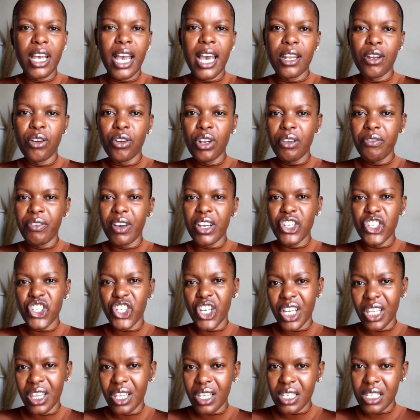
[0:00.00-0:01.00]
I don't know if I
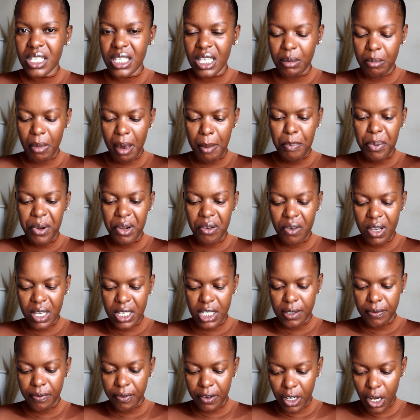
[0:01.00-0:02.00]
shared this in my
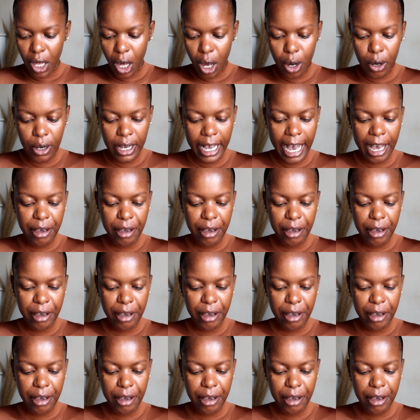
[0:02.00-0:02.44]
previous vlog,